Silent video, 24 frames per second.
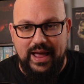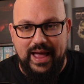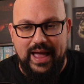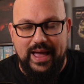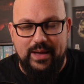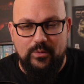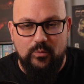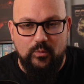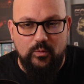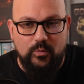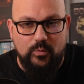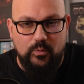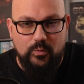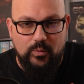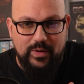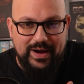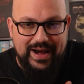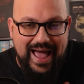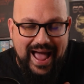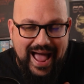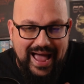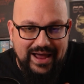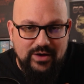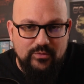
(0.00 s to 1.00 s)
when
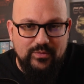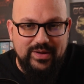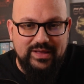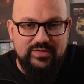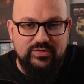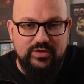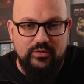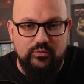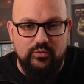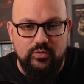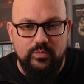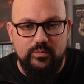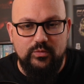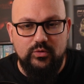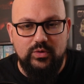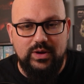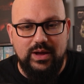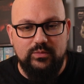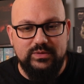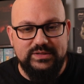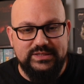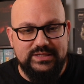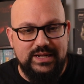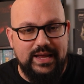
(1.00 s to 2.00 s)
I read the rulebook, I
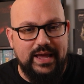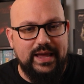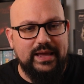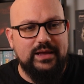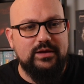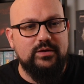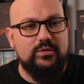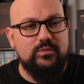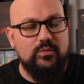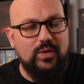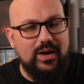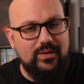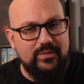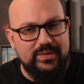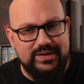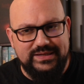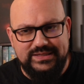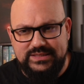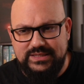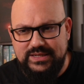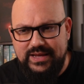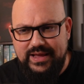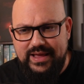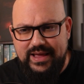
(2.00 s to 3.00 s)
was like, wow,
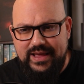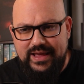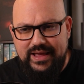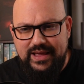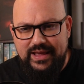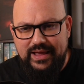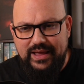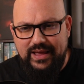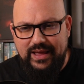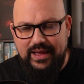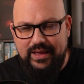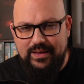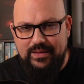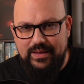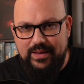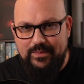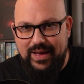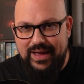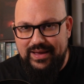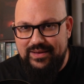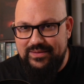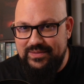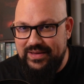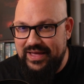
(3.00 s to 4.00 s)
am
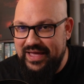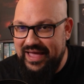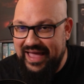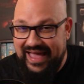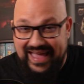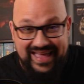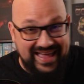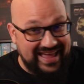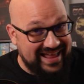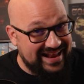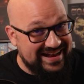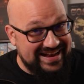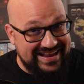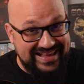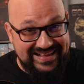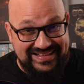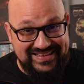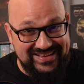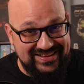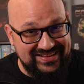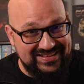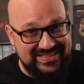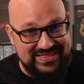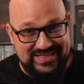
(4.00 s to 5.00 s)
I an
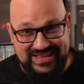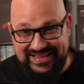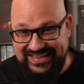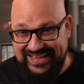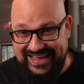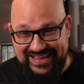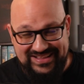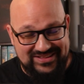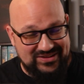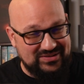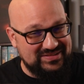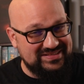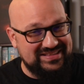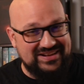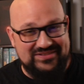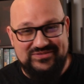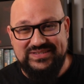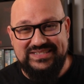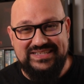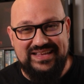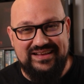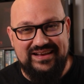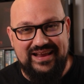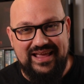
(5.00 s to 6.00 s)
idiot that I don't
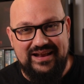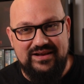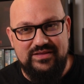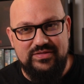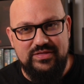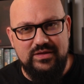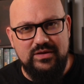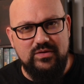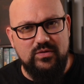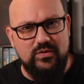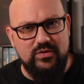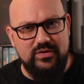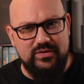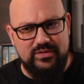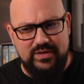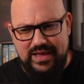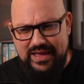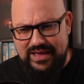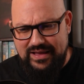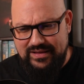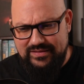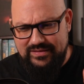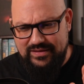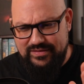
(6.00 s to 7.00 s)
understand anything, or
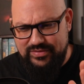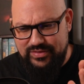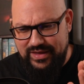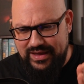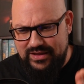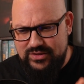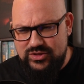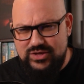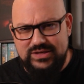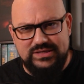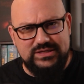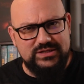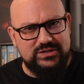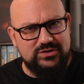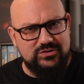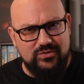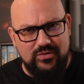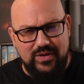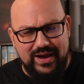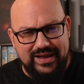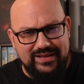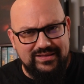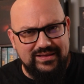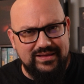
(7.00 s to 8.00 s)
did they just
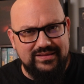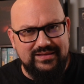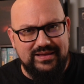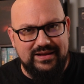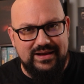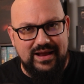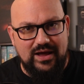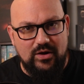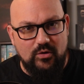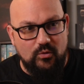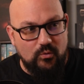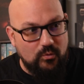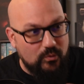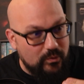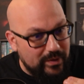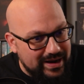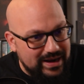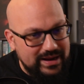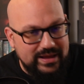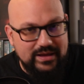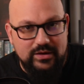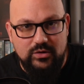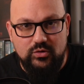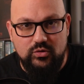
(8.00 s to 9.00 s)
write it in a
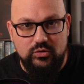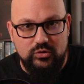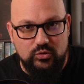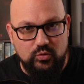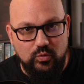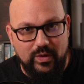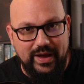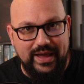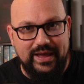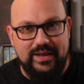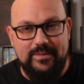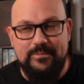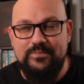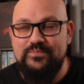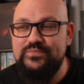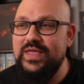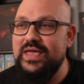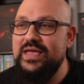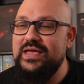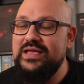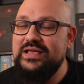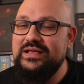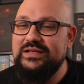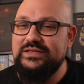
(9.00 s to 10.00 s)
really good way?
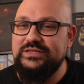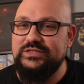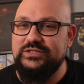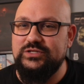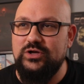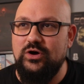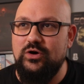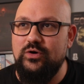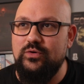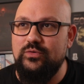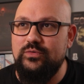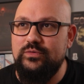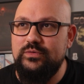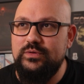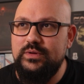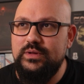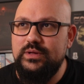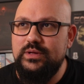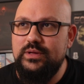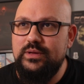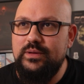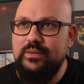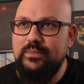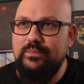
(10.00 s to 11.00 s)
So
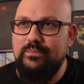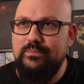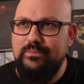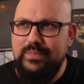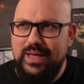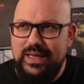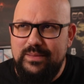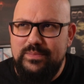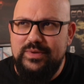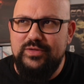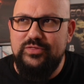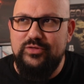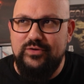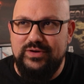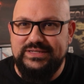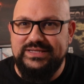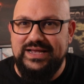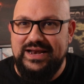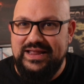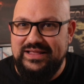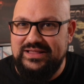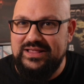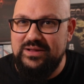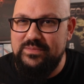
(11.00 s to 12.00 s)
maybe there's a
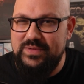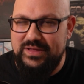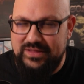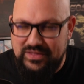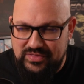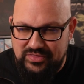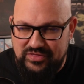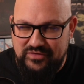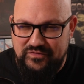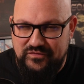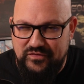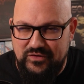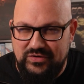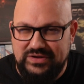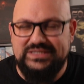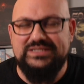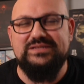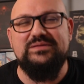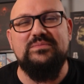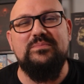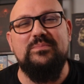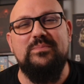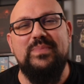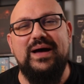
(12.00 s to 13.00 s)
little bit in the first,
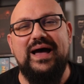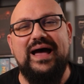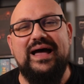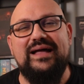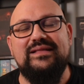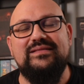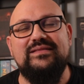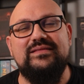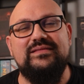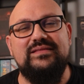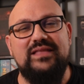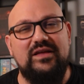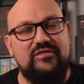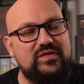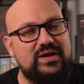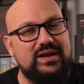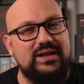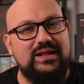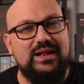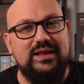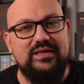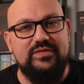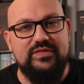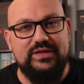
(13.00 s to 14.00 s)
but
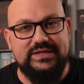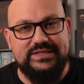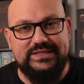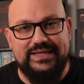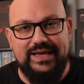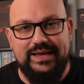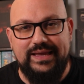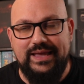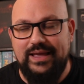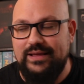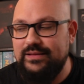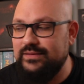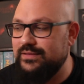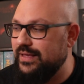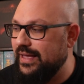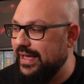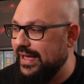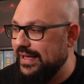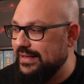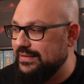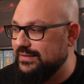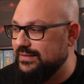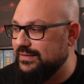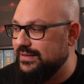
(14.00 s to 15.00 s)
definitely the second.
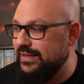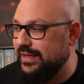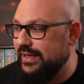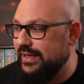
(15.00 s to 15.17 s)
And